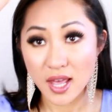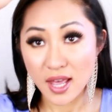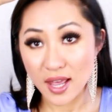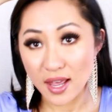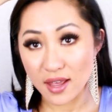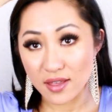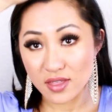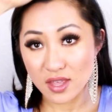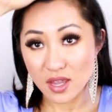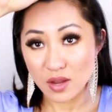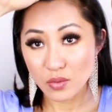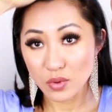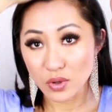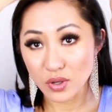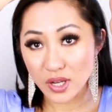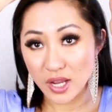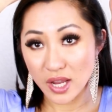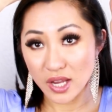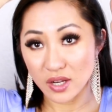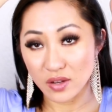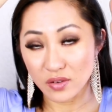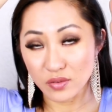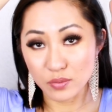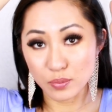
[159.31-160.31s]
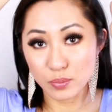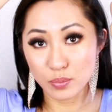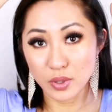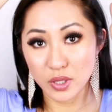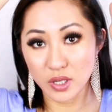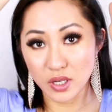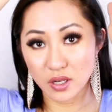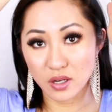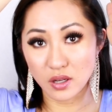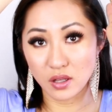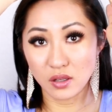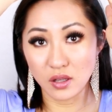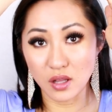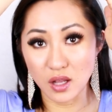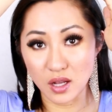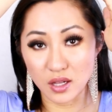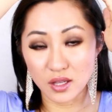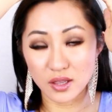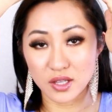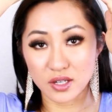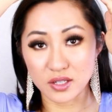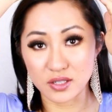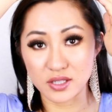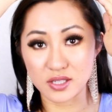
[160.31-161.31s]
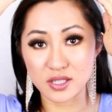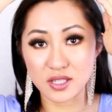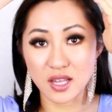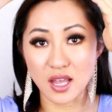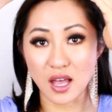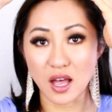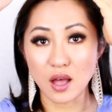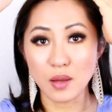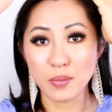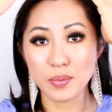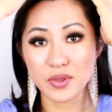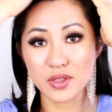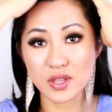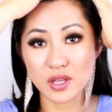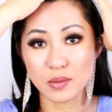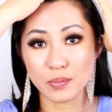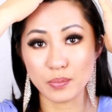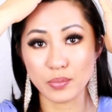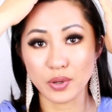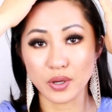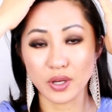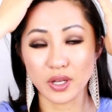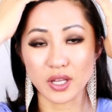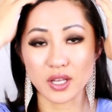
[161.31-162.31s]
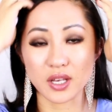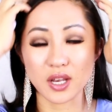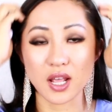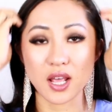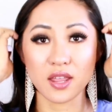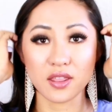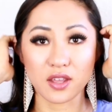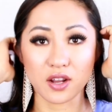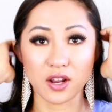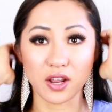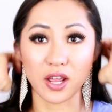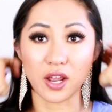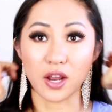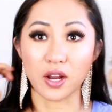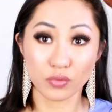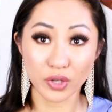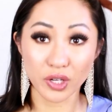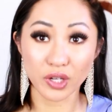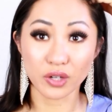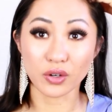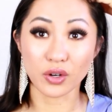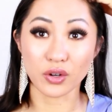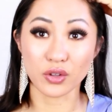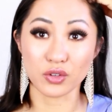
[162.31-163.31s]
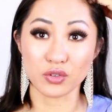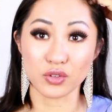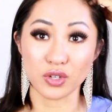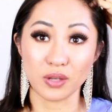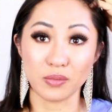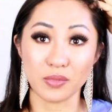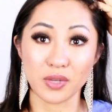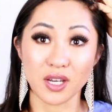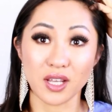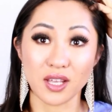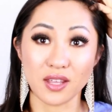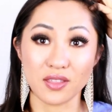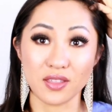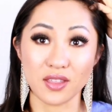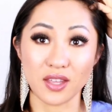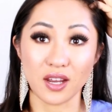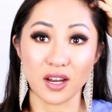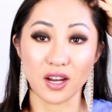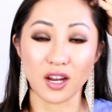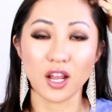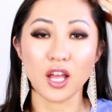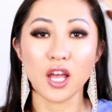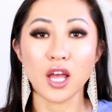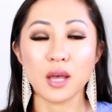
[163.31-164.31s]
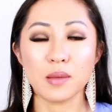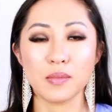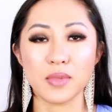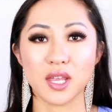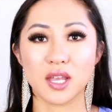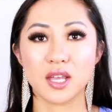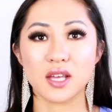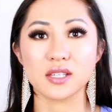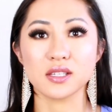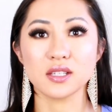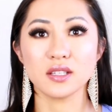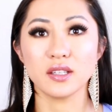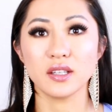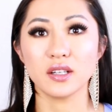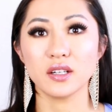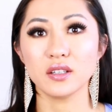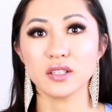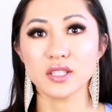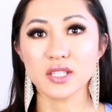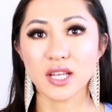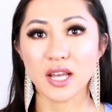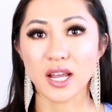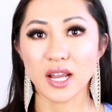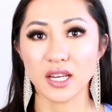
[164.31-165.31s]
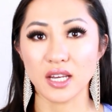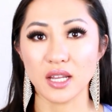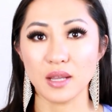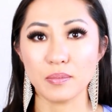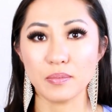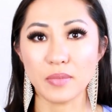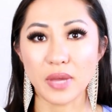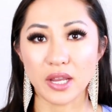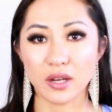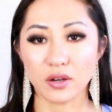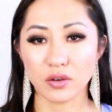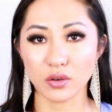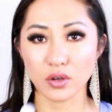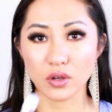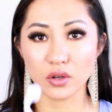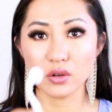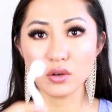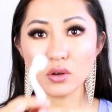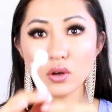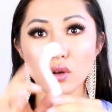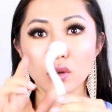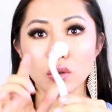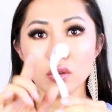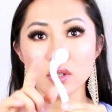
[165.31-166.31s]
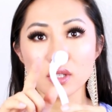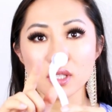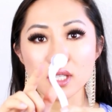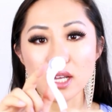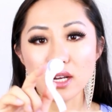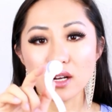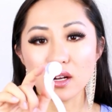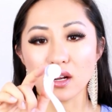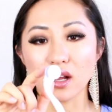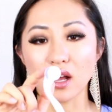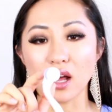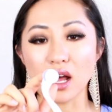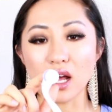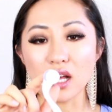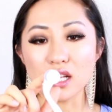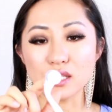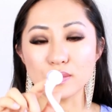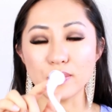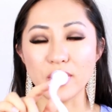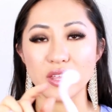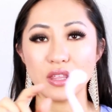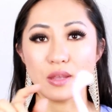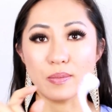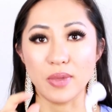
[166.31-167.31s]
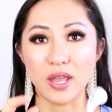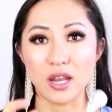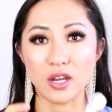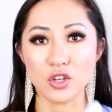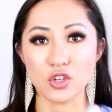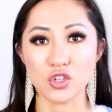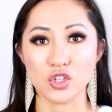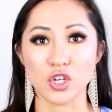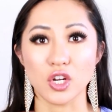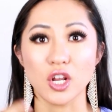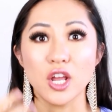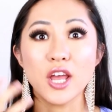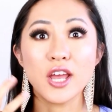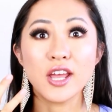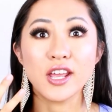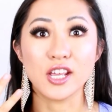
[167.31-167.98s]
and they will kind of put it along their scalp and then put their regrowth treatment in there because the little tiny micro holes that are caused by the Banisher